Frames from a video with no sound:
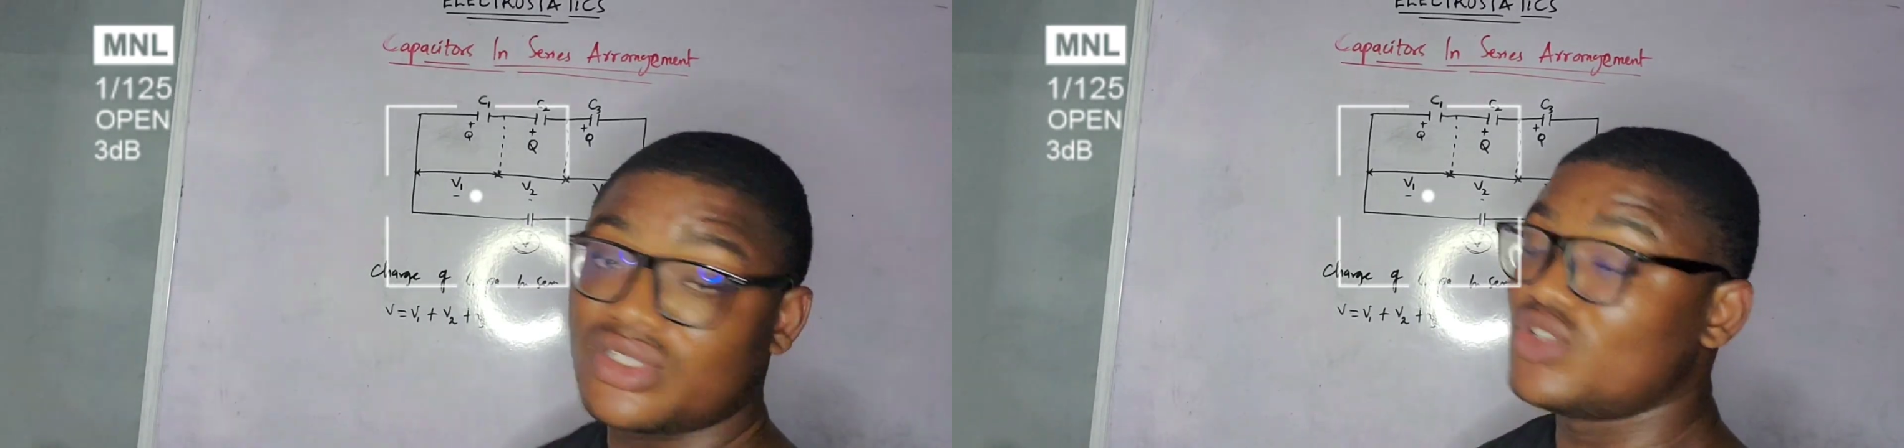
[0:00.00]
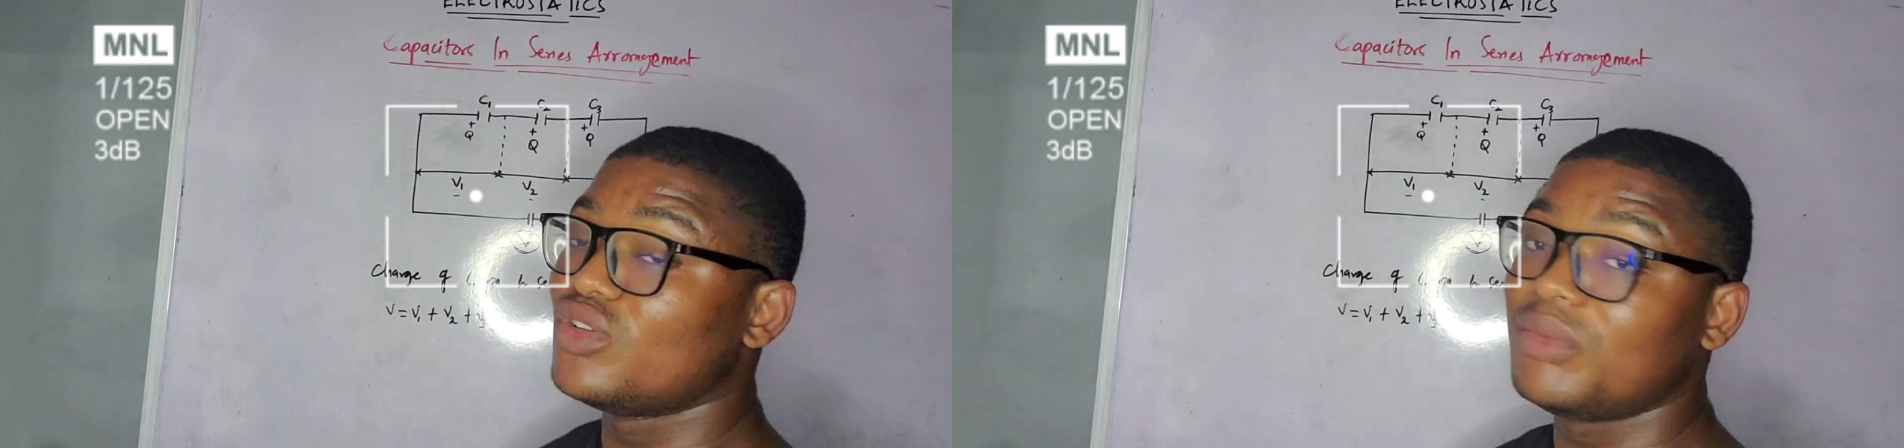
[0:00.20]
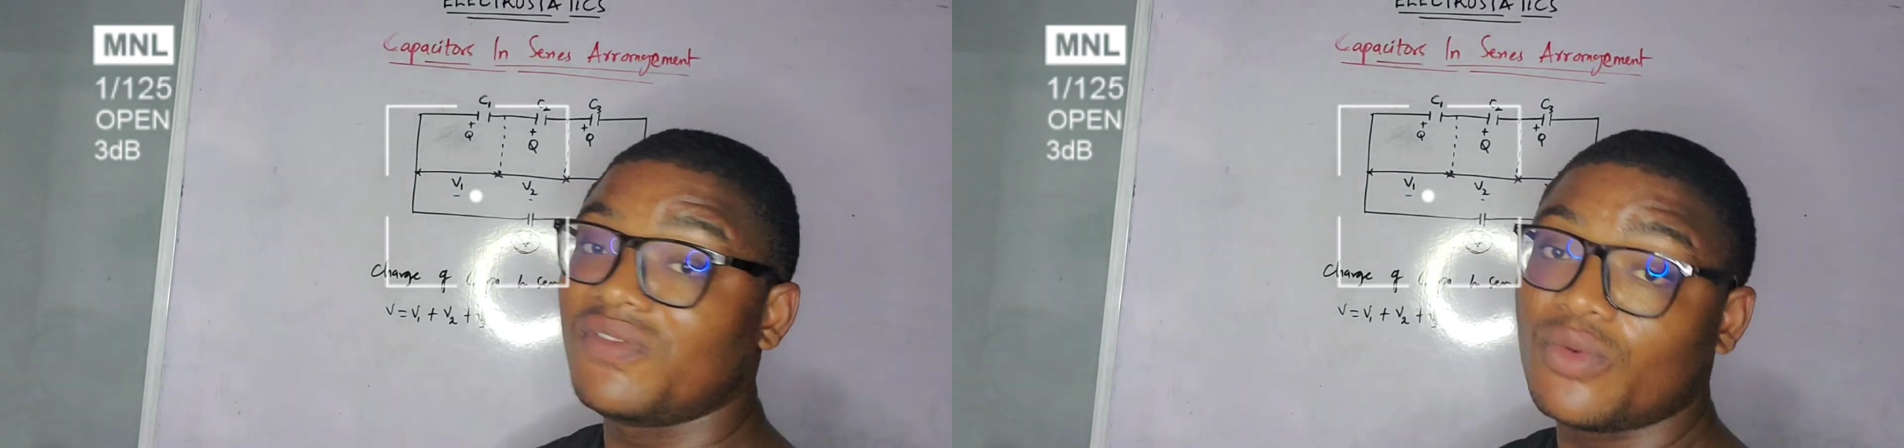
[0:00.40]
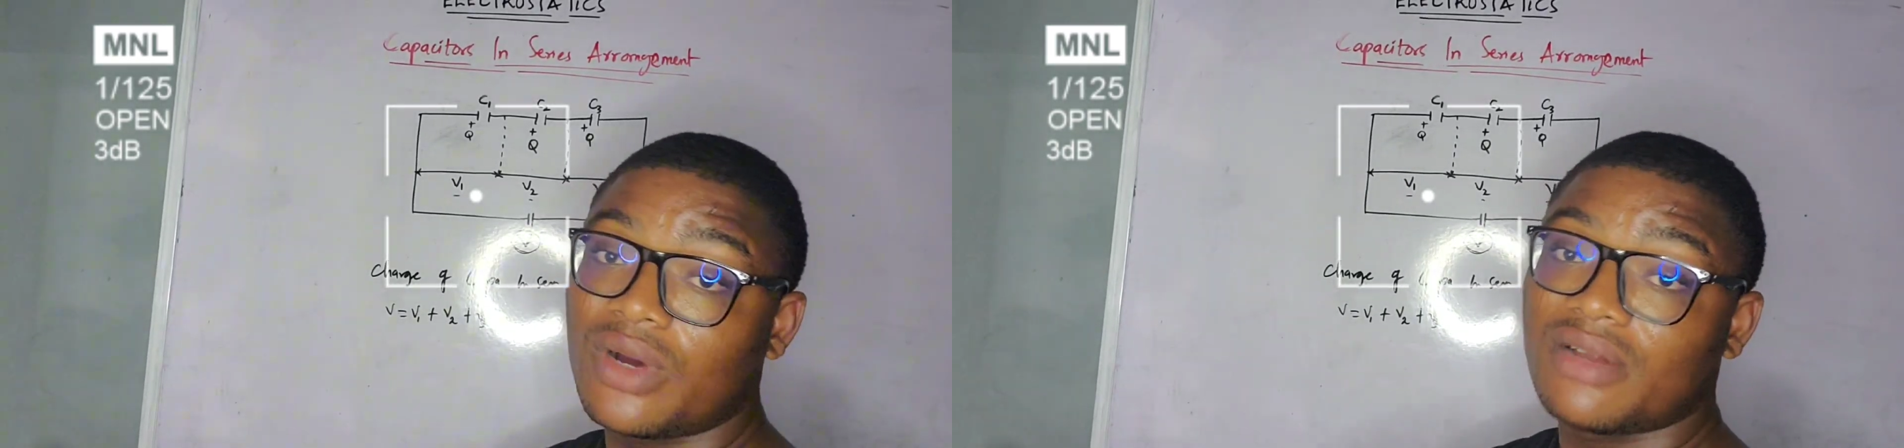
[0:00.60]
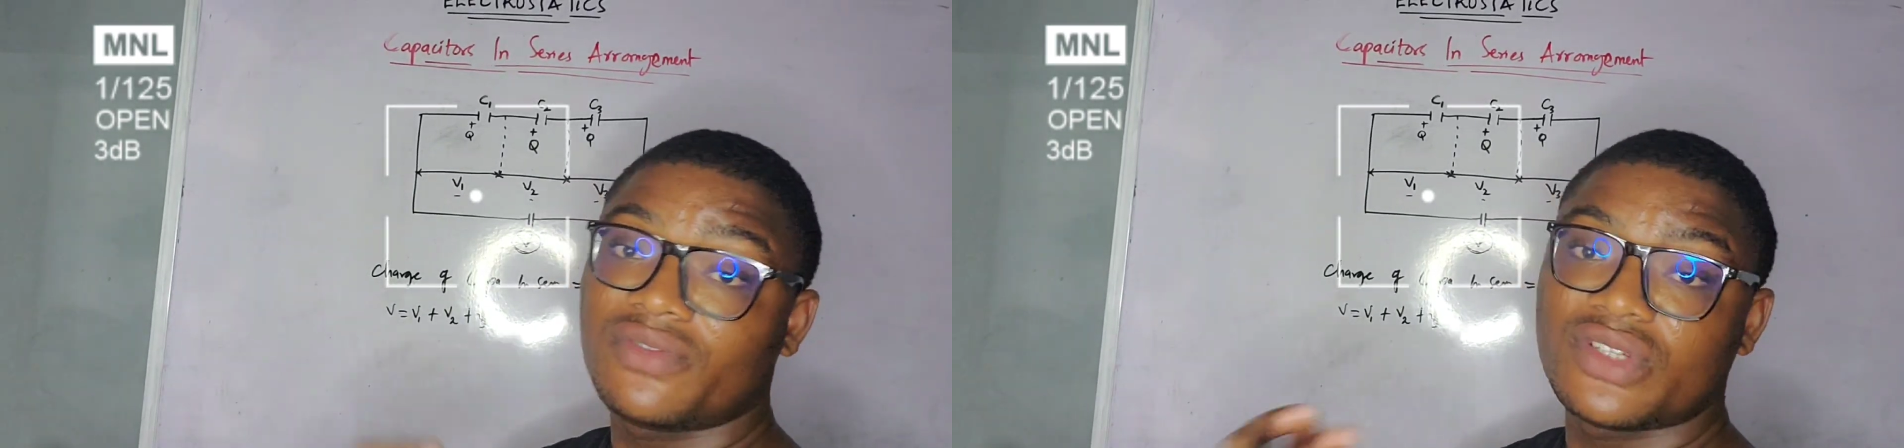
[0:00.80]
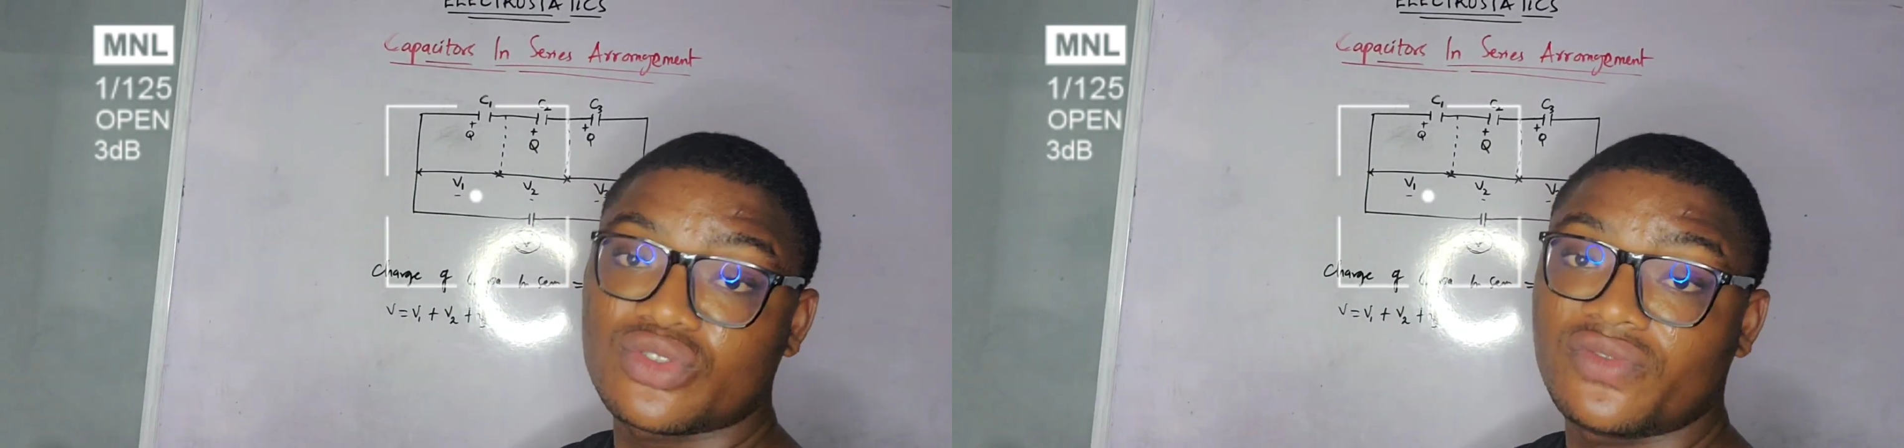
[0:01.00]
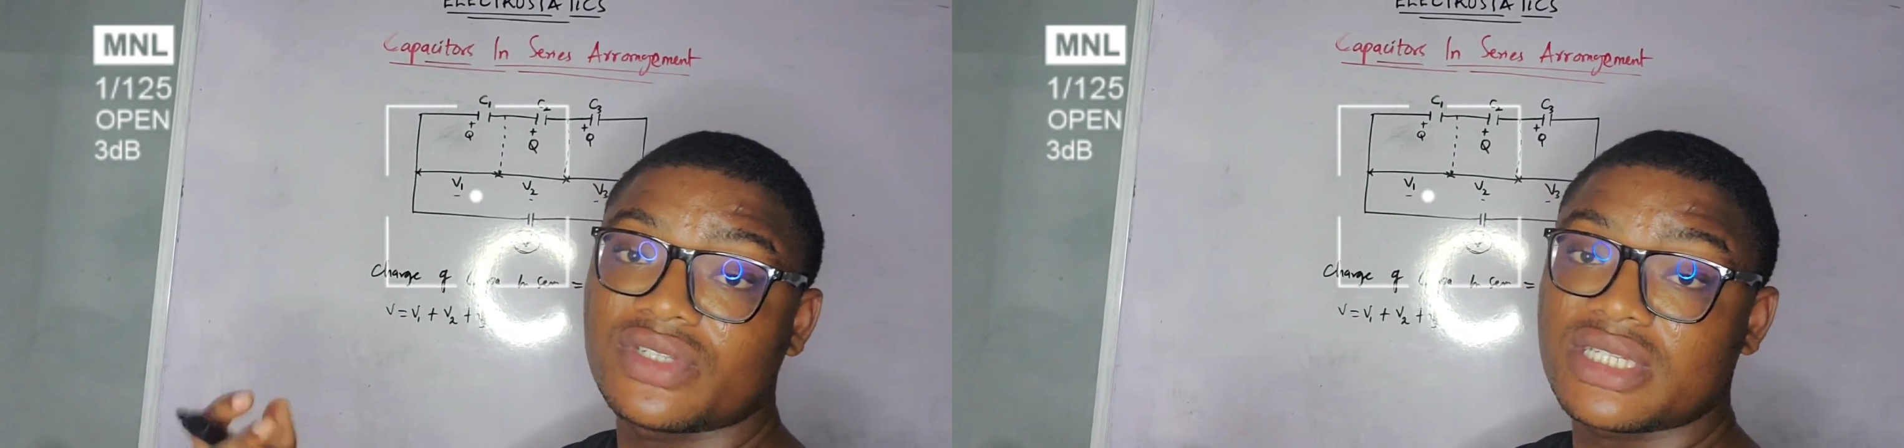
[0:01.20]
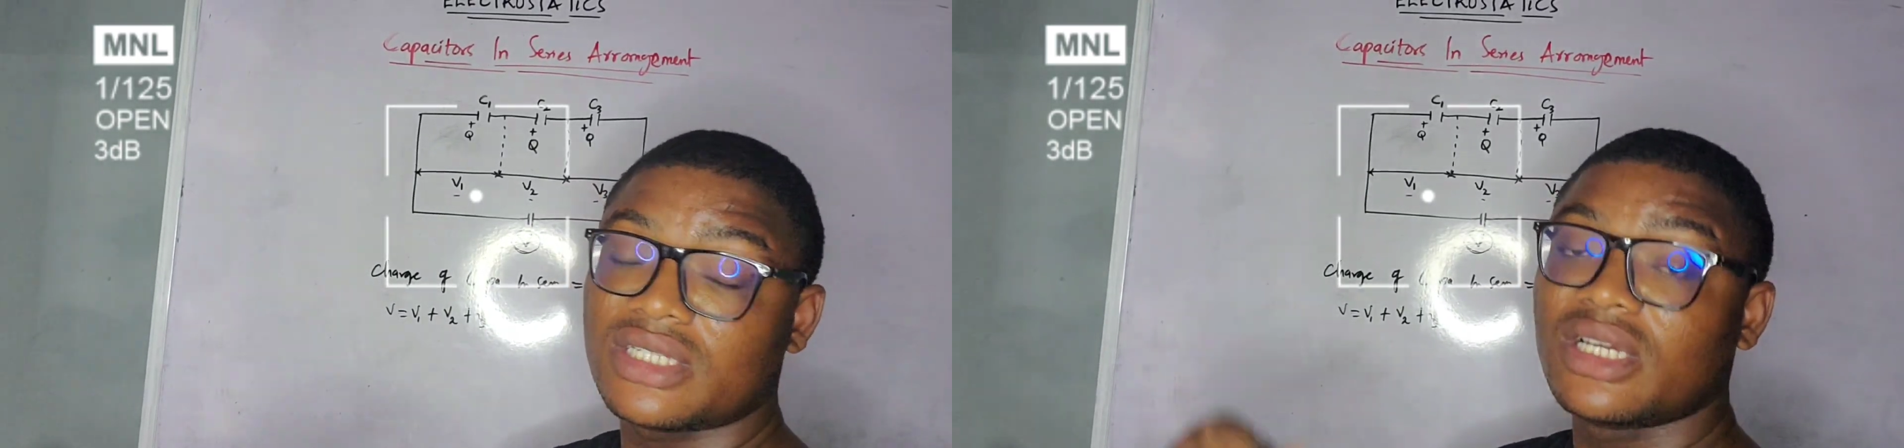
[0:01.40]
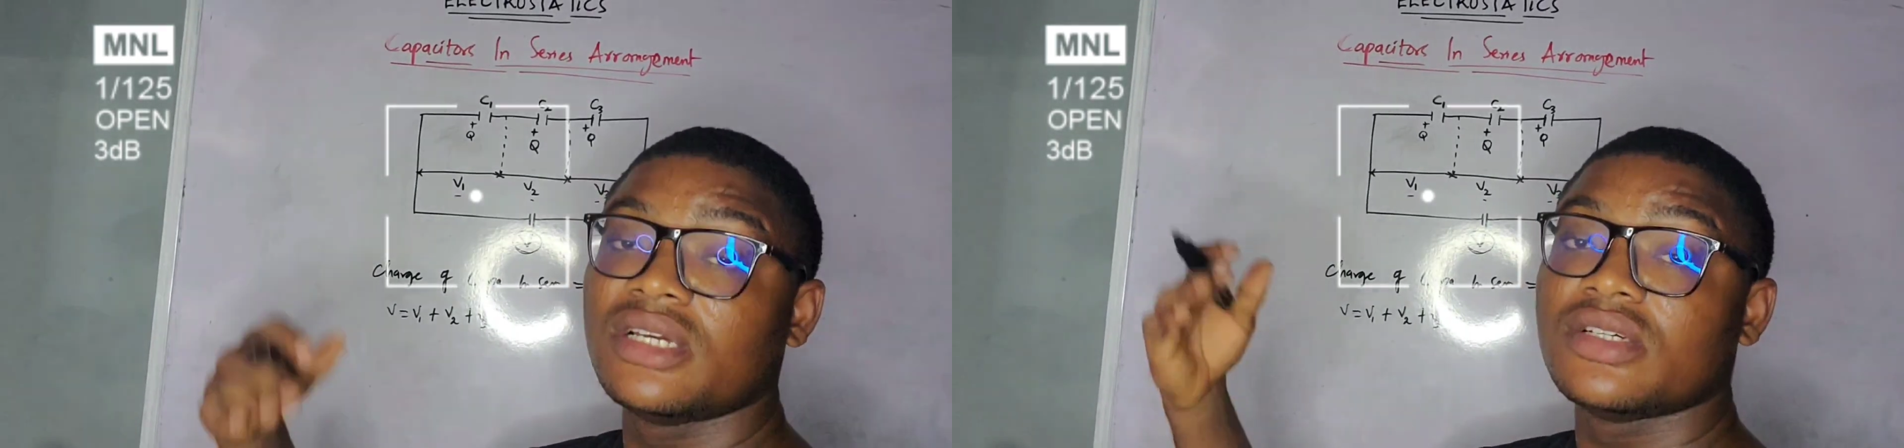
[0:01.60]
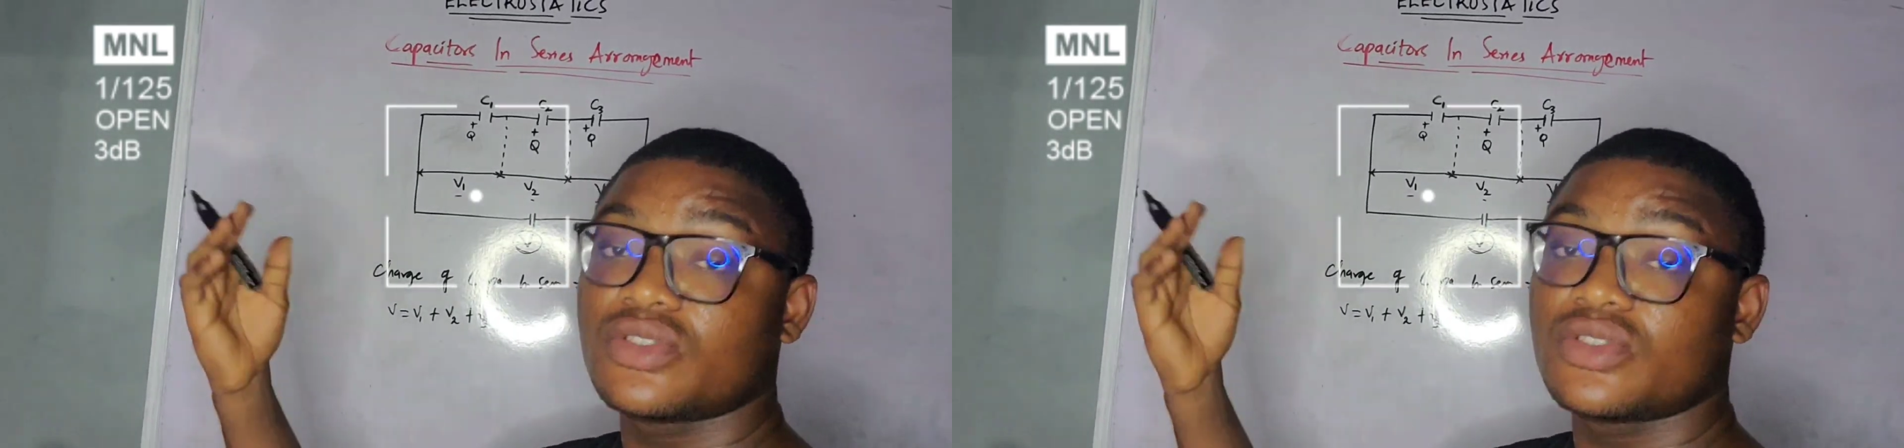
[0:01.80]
it's going to be V1, V2, V3